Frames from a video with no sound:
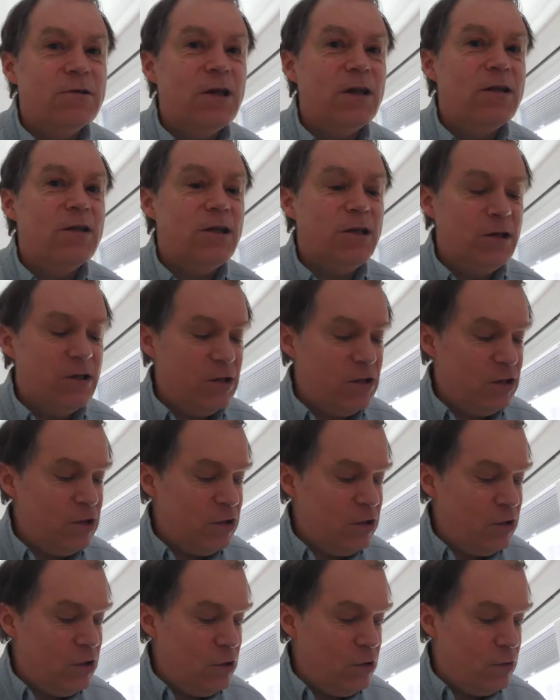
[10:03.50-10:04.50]
and he
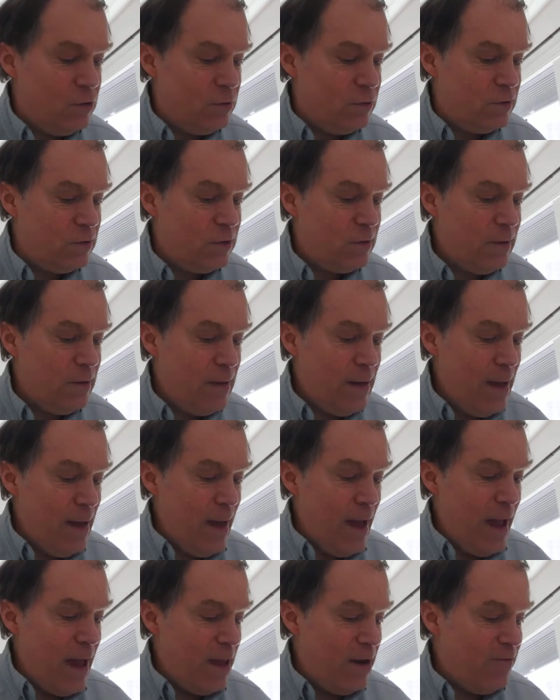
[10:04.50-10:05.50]
stews.
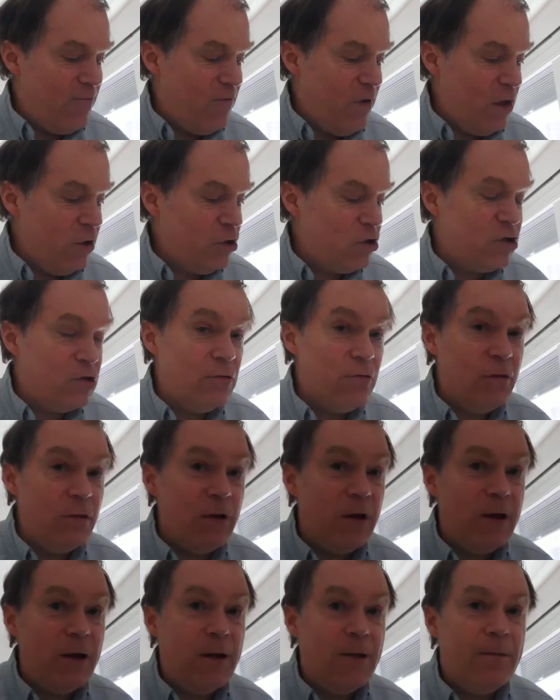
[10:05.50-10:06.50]
And
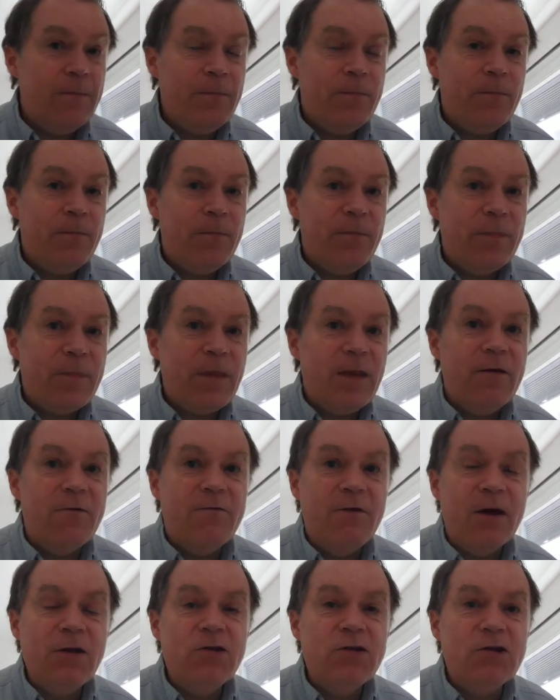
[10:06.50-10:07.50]
eventually,
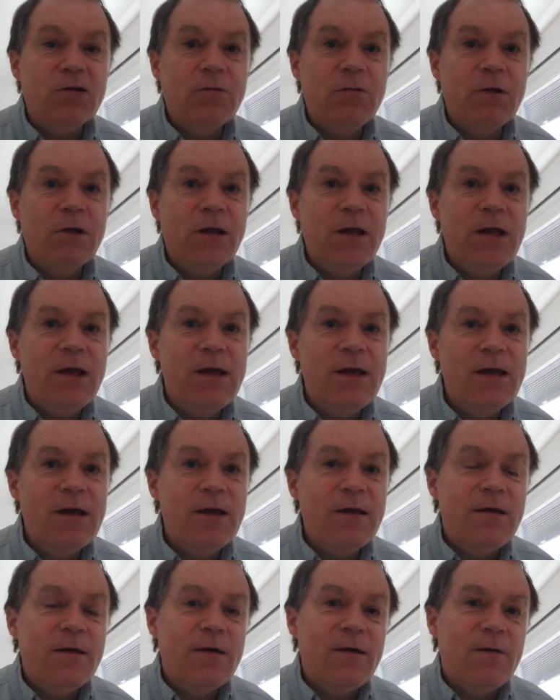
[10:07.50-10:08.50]

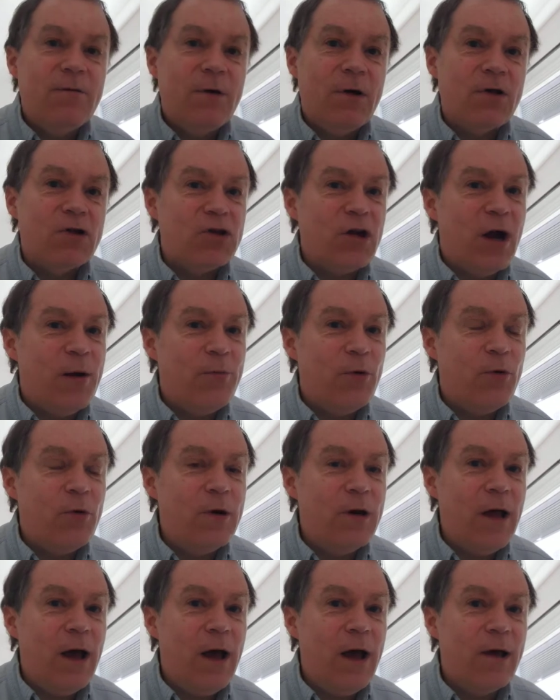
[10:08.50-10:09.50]
well,
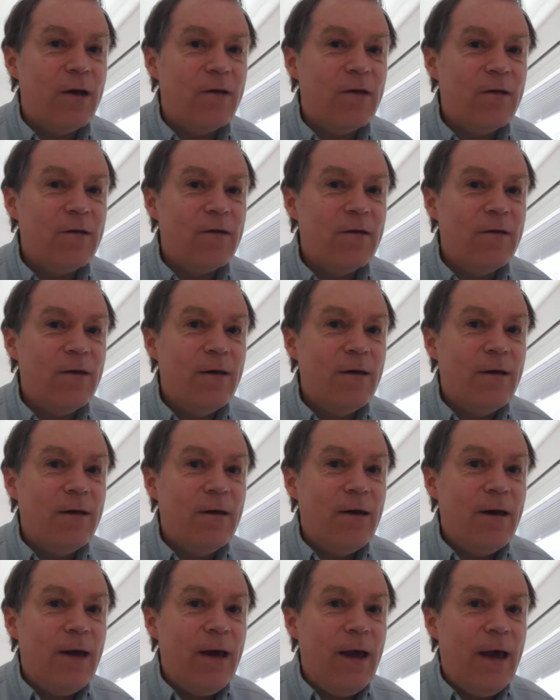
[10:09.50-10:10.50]
Shapur dies.
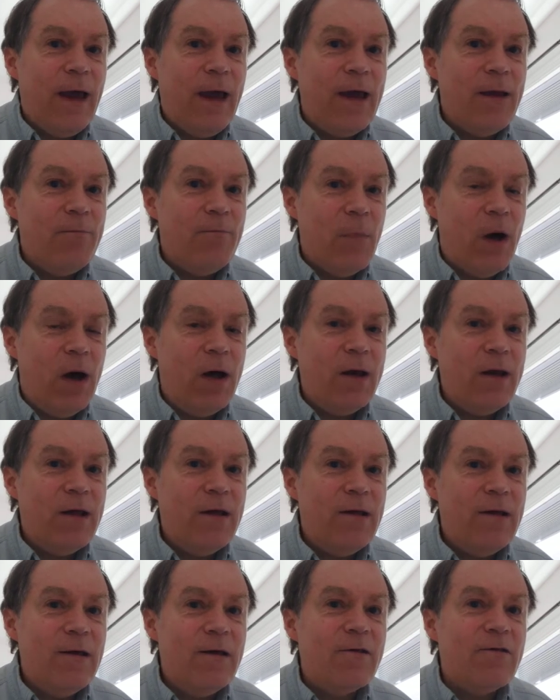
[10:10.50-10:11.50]
And
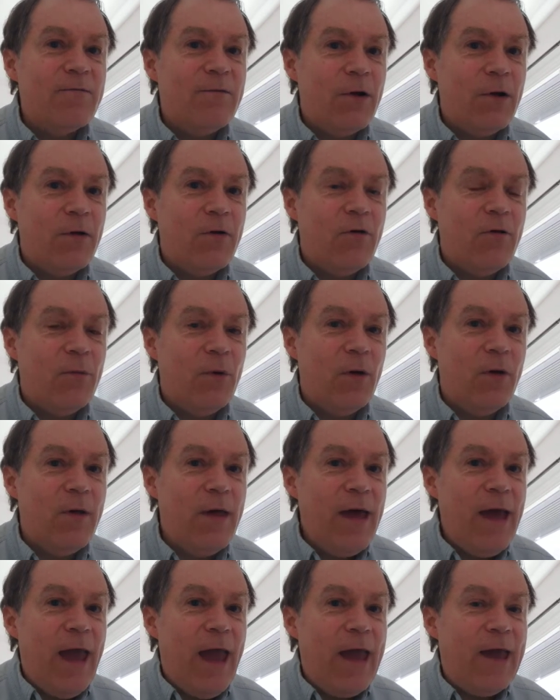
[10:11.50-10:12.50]
Mani is vulnerable.
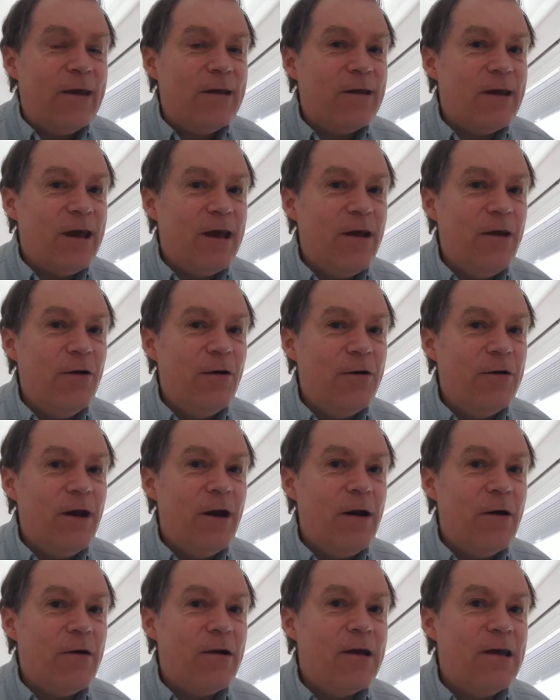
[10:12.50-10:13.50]
And
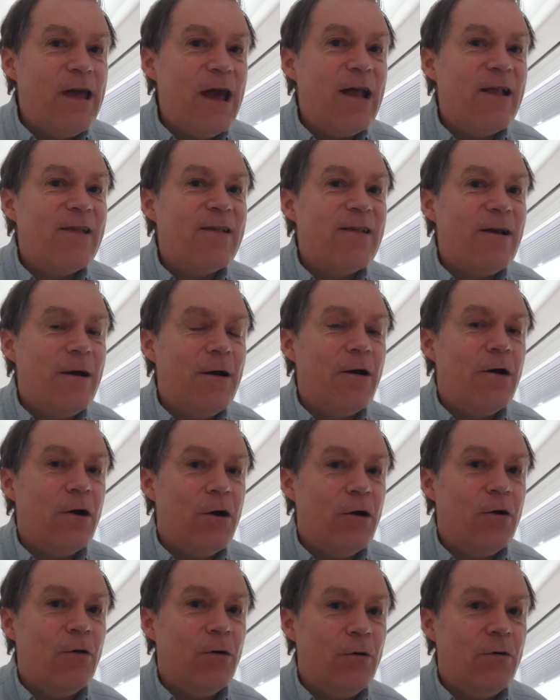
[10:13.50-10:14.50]
Kildare gets a
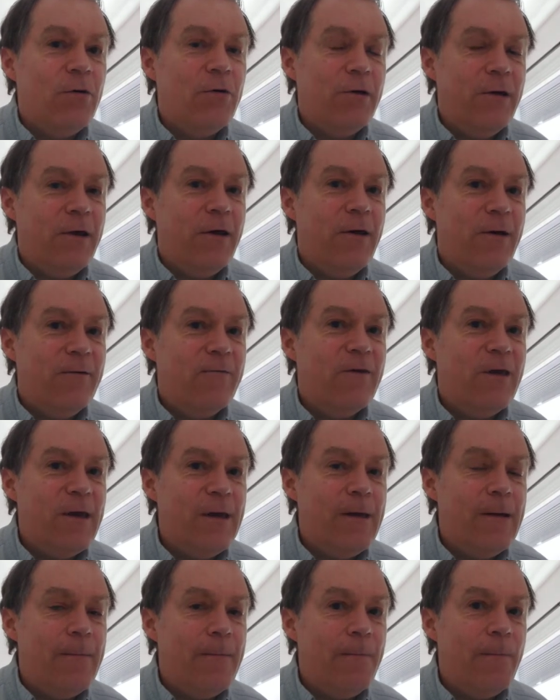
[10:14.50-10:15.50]
hold of
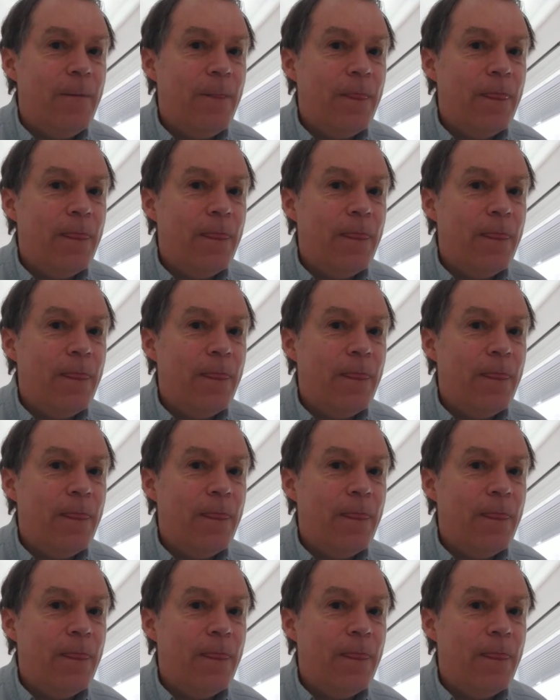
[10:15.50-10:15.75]
him.